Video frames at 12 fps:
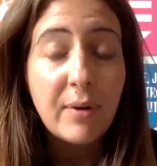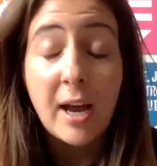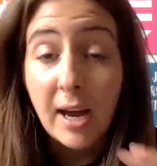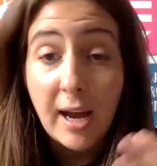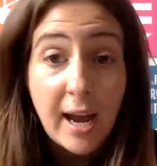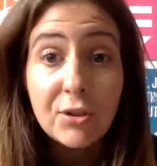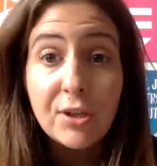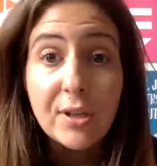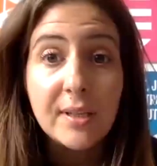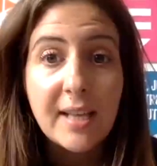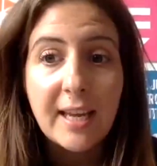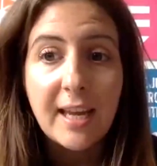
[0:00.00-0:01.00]

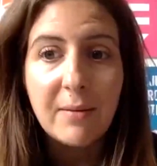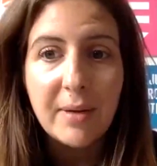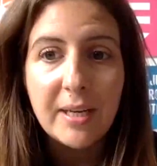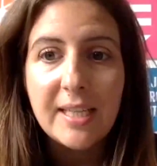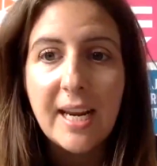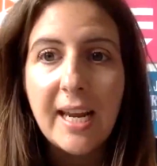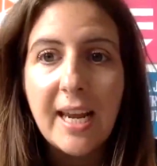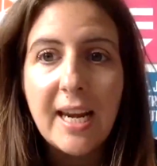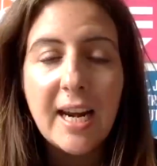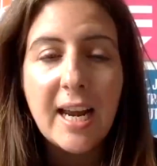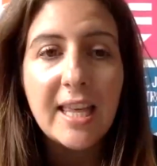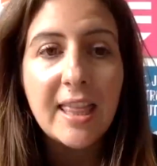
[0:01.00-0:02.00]
actions that can be taken.
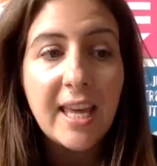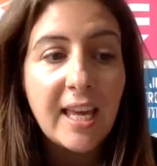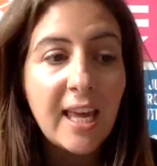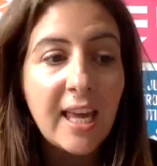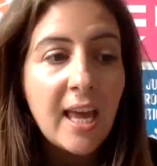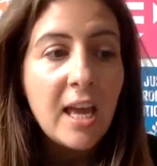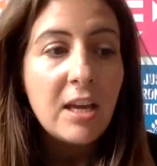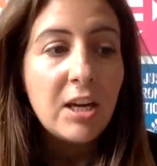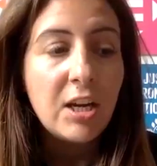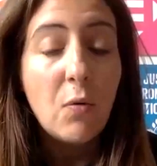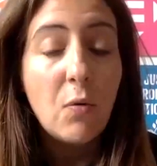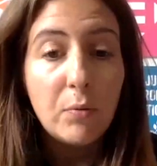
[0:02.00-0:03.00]
And I think,
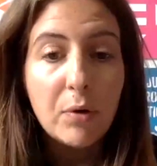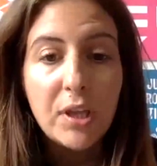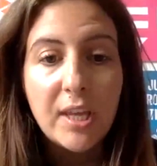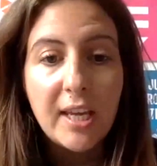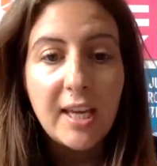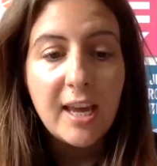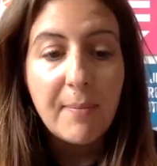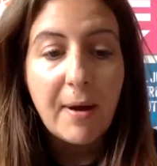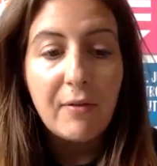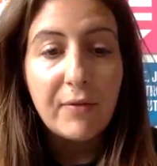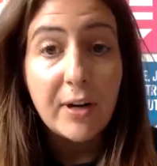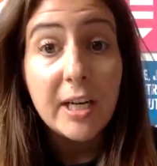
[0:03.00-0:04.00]
when we're thinking
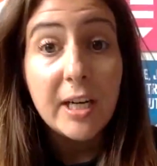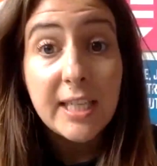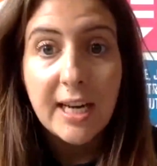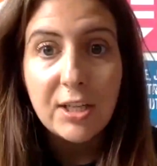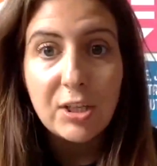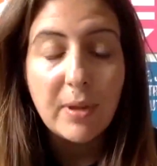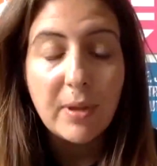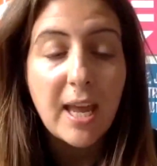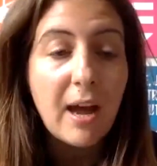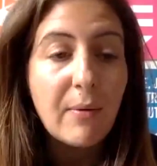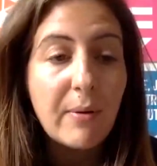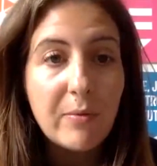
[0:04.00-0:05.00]
about very tangibly
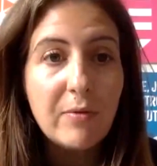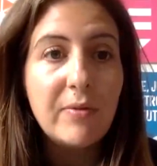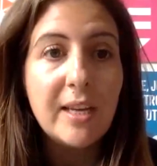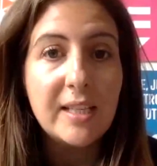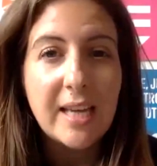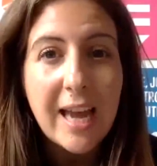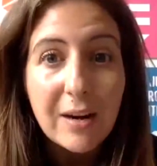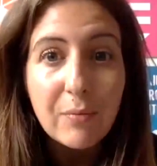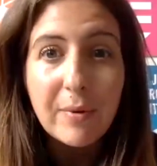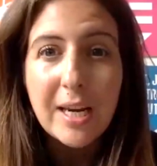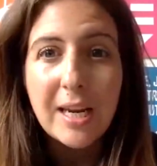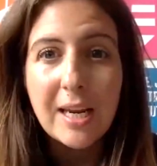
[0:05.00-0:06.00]
how we move things ahead,
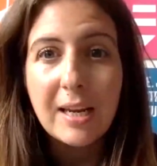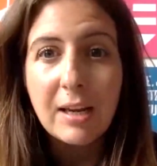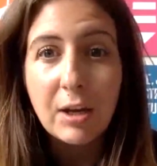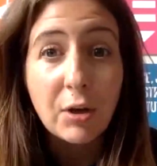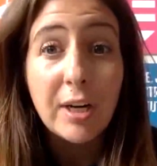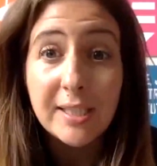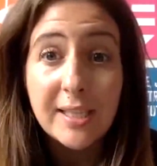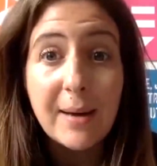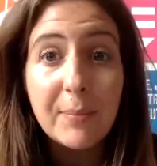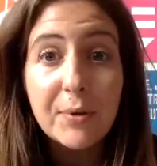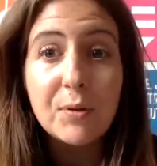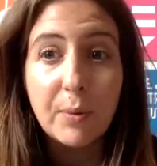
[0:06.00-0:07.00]
good
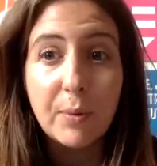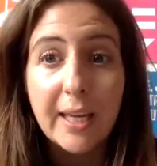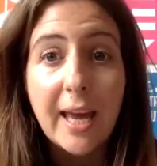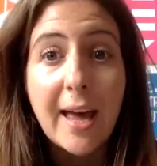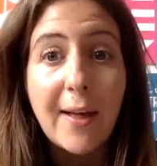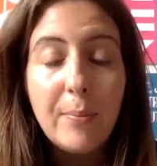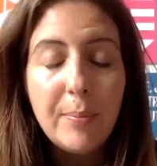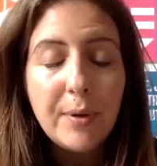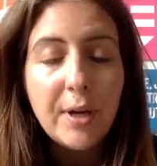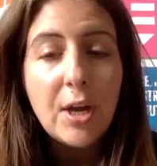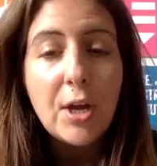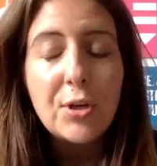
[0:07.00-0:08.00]
examples really help.
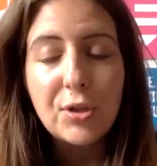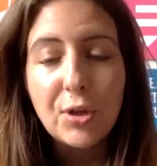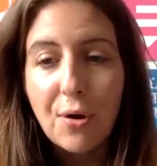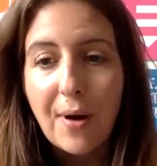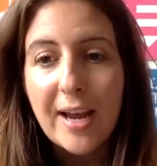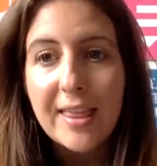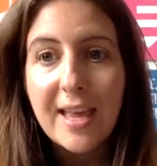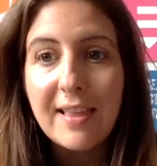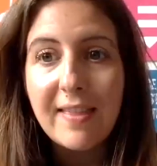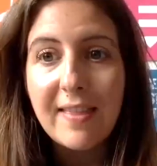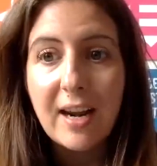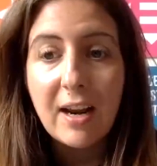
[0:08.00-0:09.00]
So I think
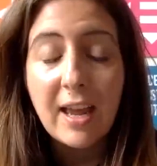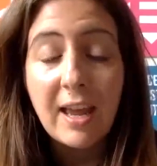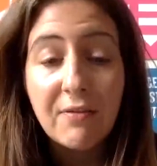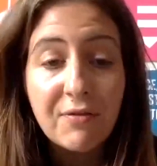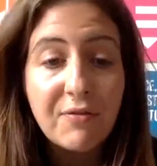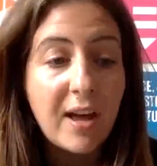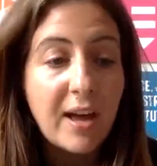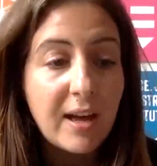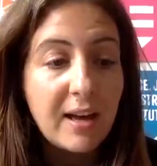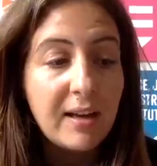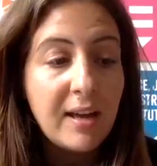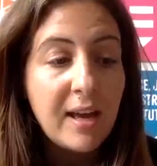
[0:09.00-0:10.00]
that if
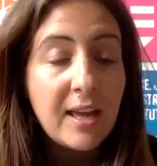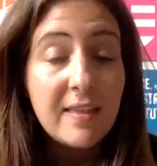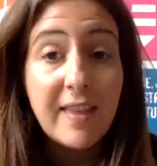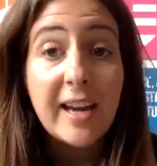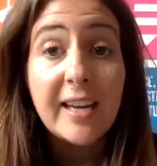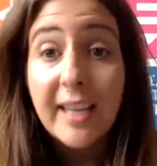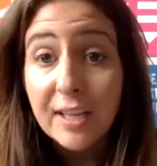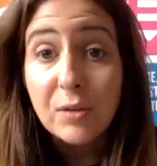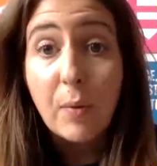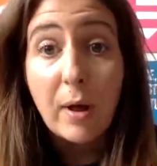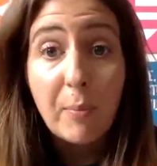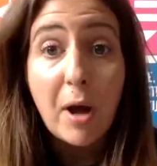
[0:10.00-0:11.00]
that gets
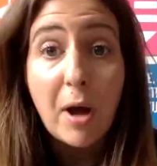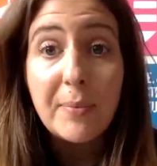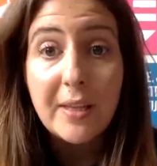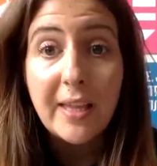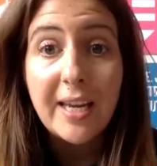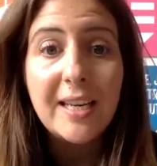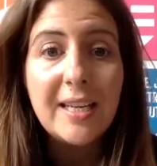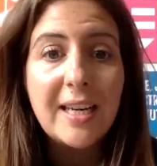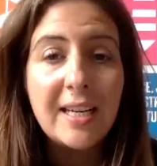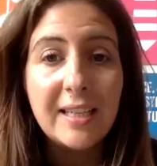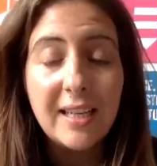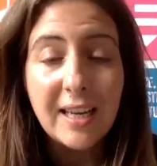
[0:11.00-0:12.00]
well populated
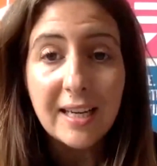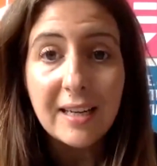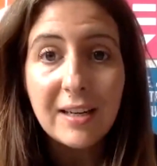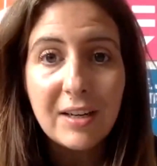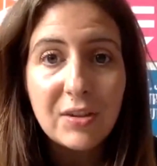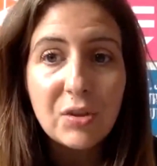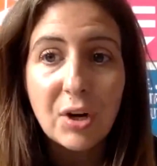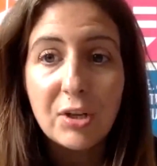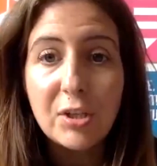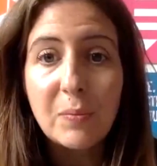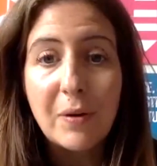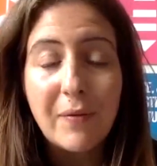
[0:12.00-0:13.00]
and can start
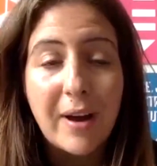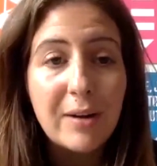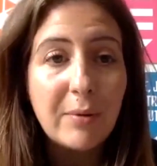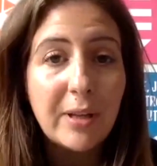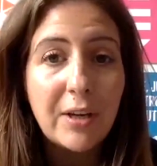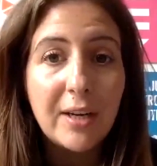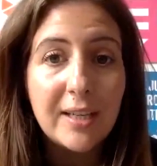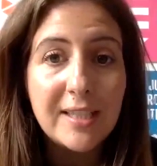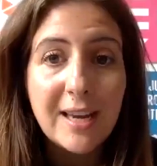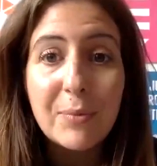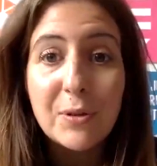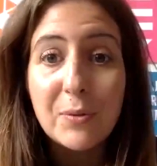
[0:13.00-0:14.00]
to provide really good
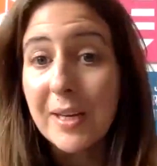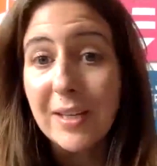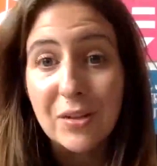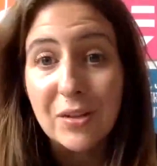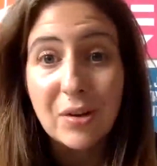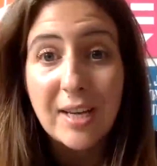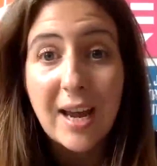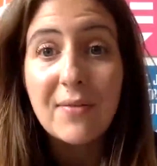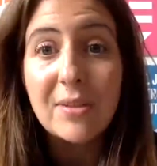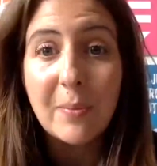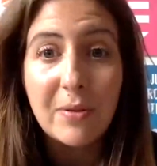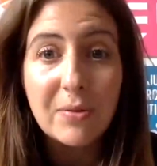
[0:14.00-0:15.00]
examples, we can start to have
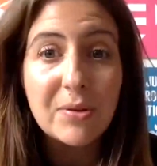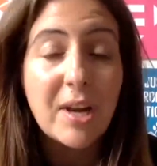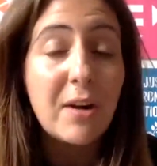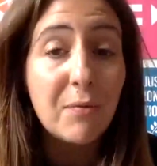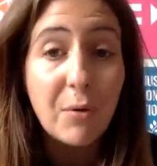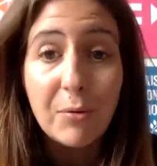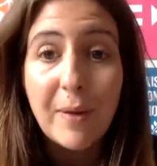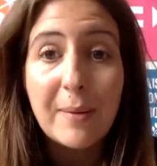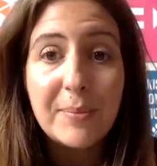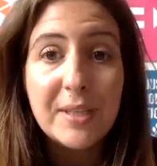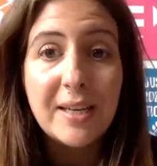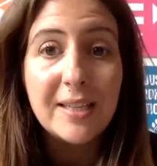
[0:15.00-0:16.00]
some of those kind of
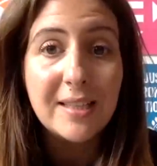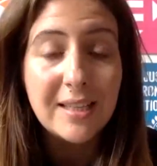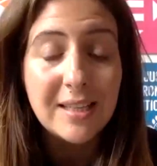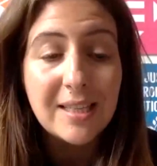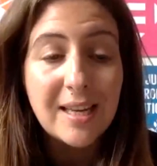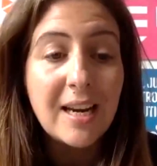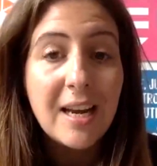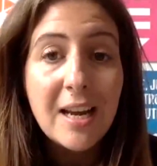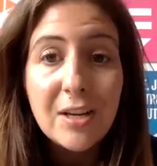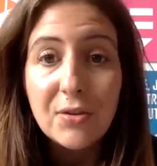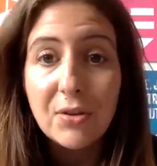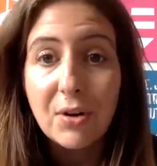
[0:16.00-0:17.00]
roadmaps. And as Lynn said,
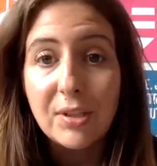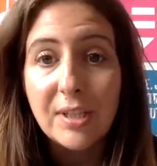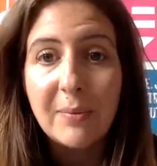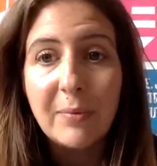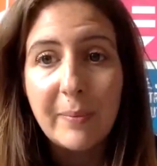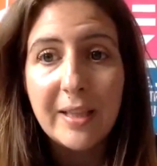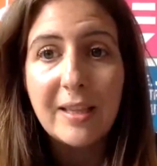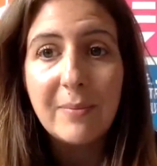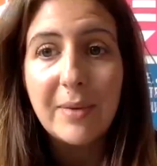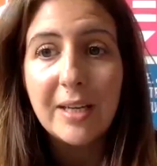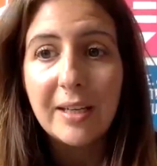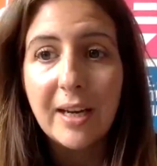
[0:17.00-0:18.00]
start to implement them
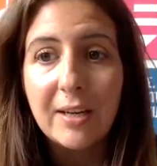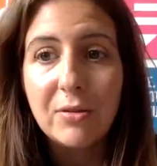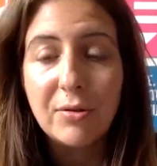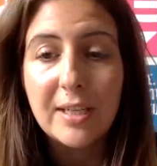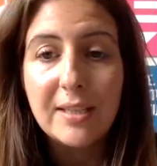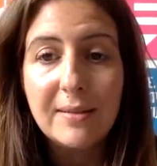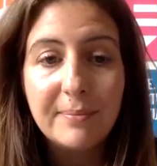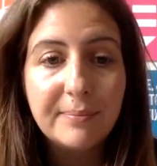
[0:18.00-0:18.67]
in countries.